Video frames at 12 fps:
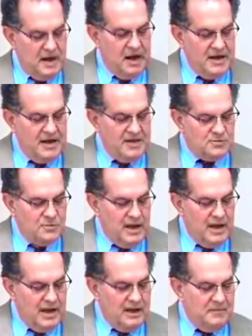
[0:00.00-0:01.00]
on his
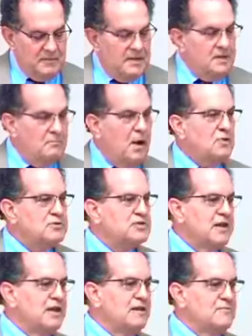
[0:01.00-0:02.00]
way
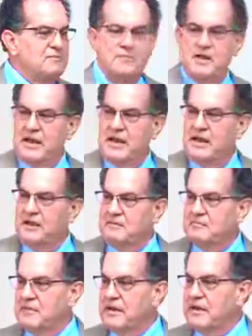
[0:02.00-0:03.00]
boasting that
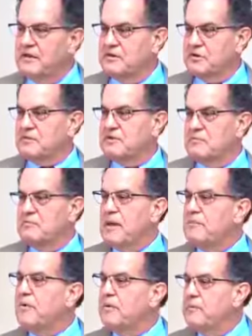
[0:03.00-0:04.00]
he took some
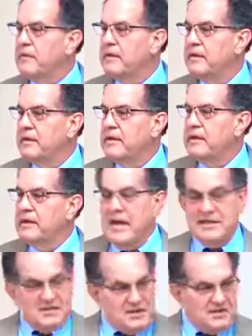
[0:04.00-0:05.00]
people.
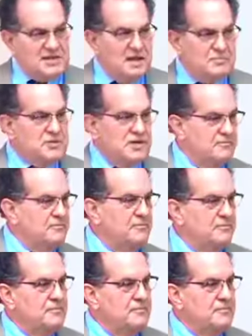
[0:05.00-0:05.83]
That's deception.